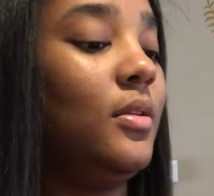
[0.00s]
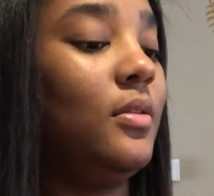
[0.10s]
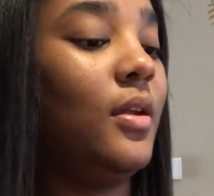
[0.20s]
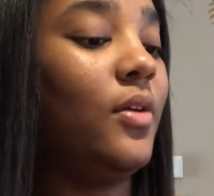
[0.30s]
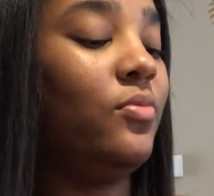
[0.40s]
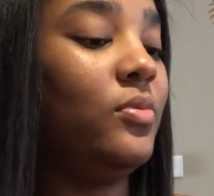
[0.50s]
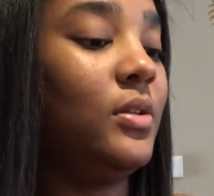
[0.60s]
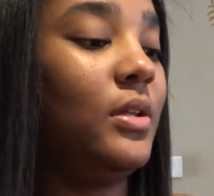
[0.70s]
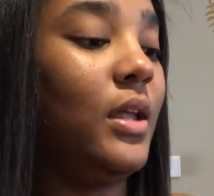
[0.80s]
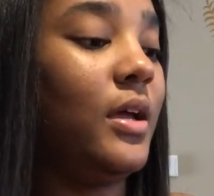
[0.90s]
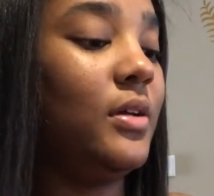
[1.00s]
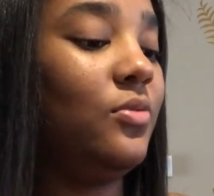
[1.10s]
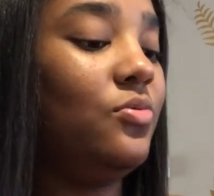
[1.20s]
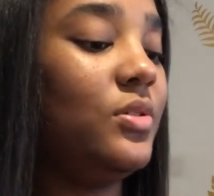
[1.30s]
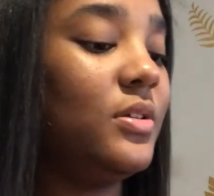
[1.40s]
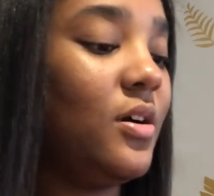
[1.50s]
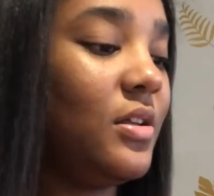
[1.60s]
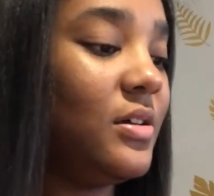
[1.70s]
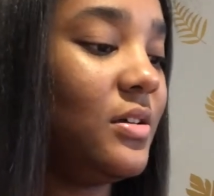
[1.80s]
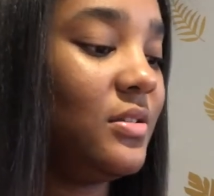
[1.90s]
that I really like. Ooh, y'all,
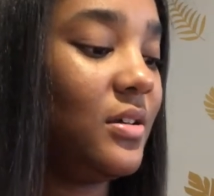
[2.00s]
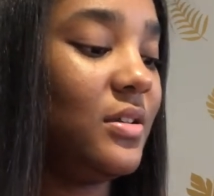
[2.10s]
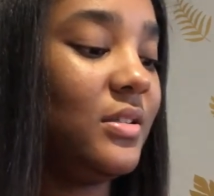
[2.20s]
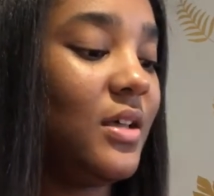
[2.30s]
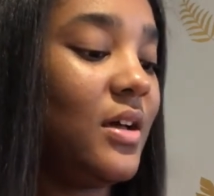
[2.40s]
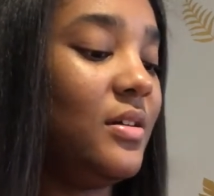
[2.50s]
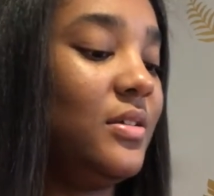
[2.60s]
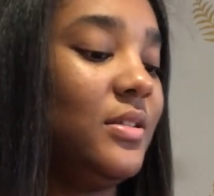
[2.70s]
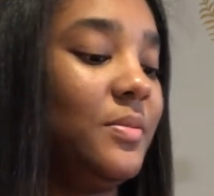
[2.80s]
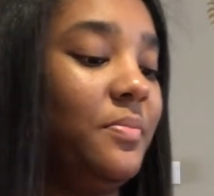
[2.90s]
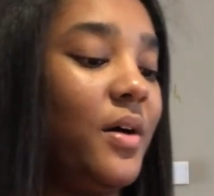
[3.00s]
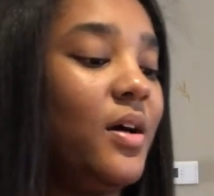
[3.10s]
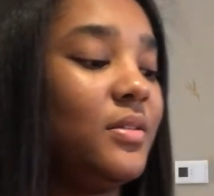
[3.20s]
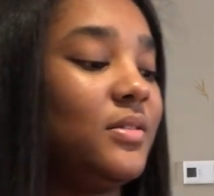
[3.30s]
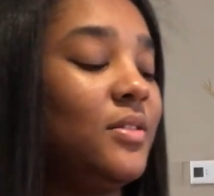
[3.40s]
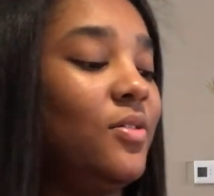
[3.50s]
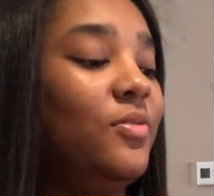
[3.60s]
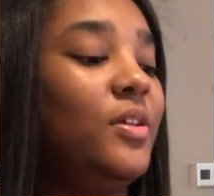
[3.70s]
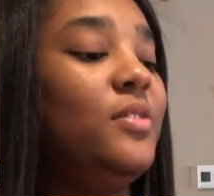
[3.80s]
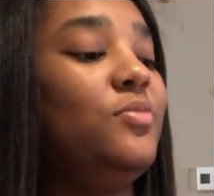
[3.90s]
look at the inside of this box, though.
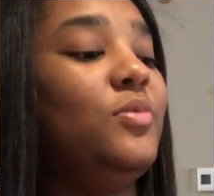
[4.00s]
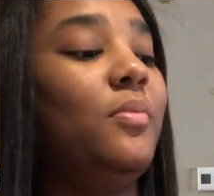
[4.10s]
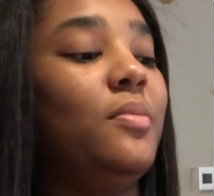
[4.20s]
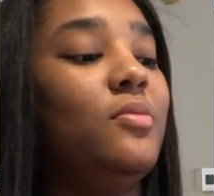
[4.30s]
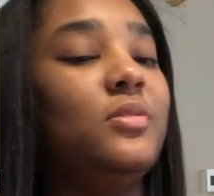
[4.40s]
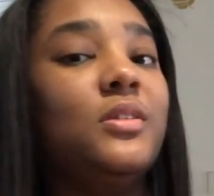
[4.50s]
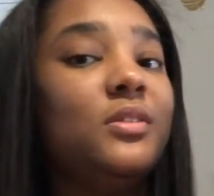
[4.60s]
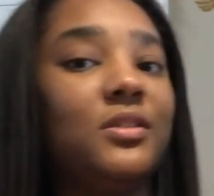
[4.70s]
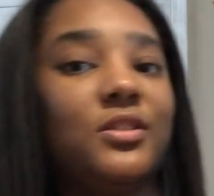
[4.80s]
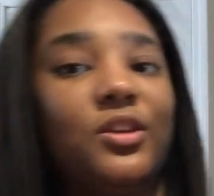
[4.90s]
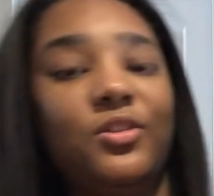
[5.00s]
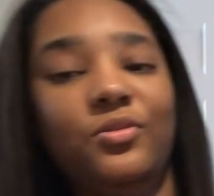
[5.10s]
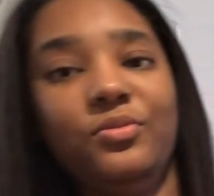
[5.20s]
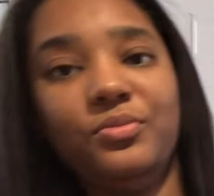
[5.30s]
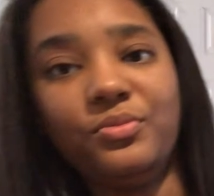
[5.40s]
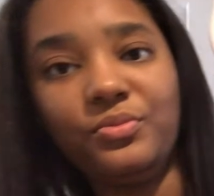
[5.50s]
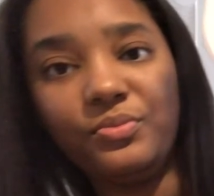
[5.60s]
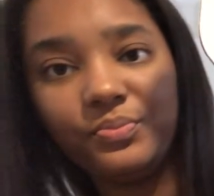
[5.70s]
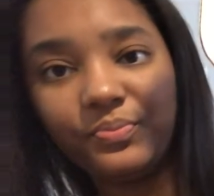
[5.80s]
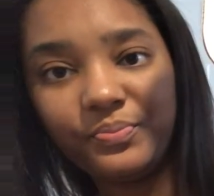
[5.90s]
They do the most. This is cute.
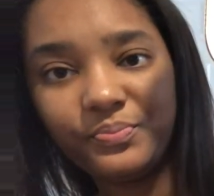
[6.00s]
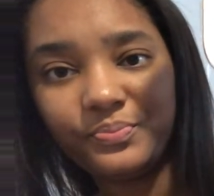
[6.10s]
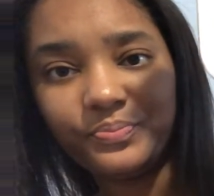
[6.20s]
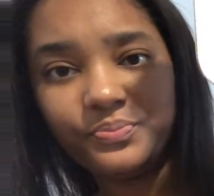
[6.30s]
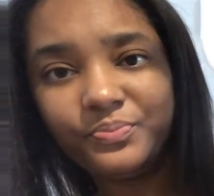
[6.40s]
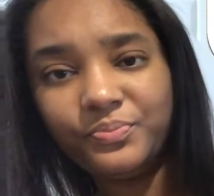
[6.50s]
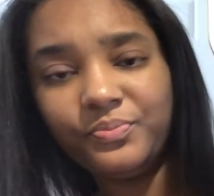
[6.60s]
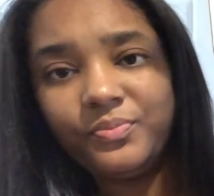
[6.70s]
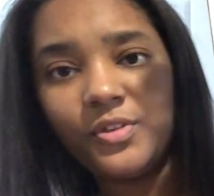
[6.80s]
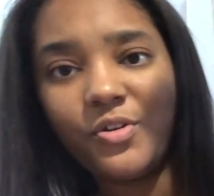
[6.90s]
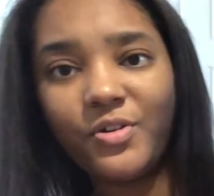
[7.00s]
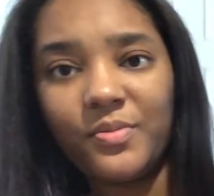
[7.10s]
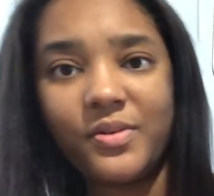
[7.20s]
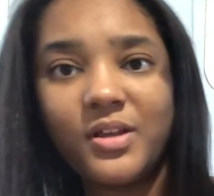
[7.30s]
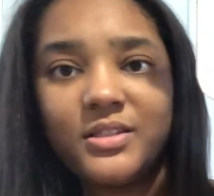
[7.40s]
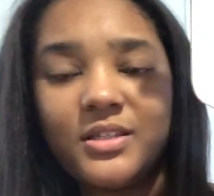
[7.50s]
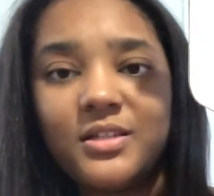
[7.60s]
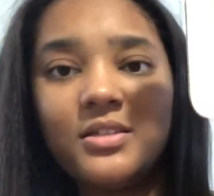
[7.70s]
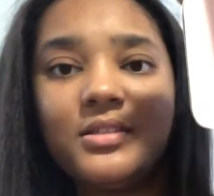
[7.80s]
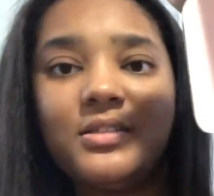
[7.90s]
Hold up, are y'all seeing
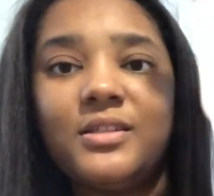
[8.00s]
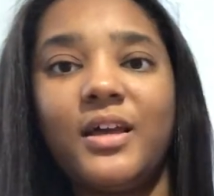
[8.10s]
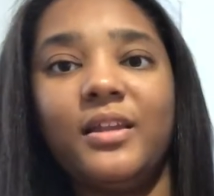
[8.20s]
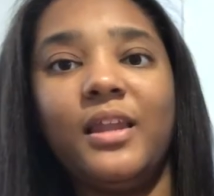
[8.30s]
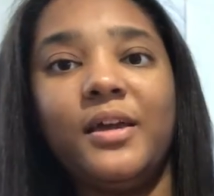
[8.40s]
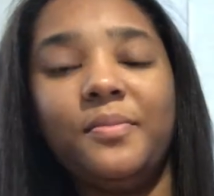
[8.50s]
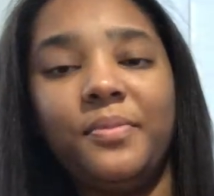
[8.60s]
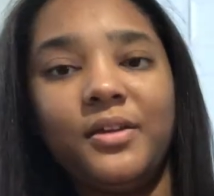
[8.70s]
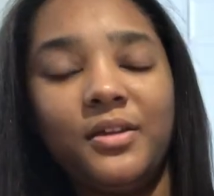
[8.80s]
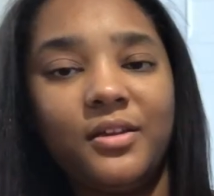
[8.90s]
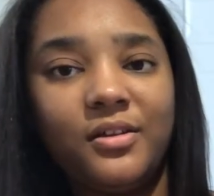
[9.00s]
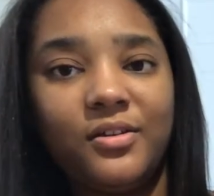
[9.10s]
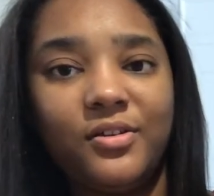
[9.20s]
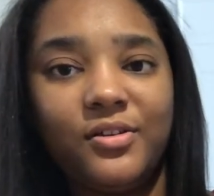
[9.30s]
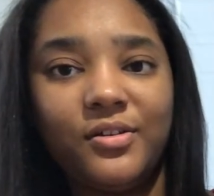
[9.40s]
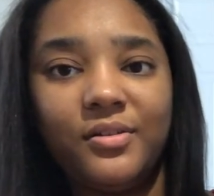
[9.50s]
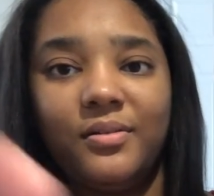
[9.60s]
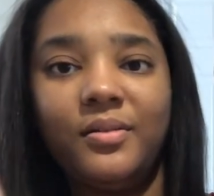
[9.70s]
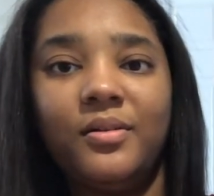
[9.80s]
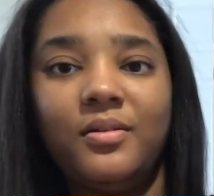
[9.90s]
this? Looks like light pink in here.
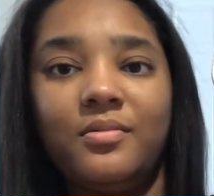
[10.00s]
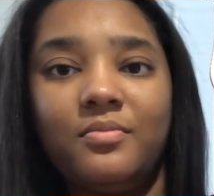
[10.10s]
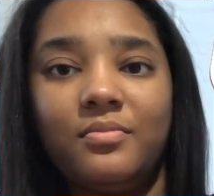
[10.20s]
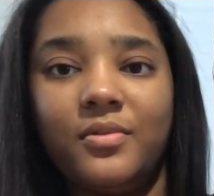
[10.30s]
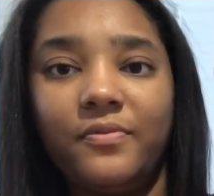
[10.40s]
Let me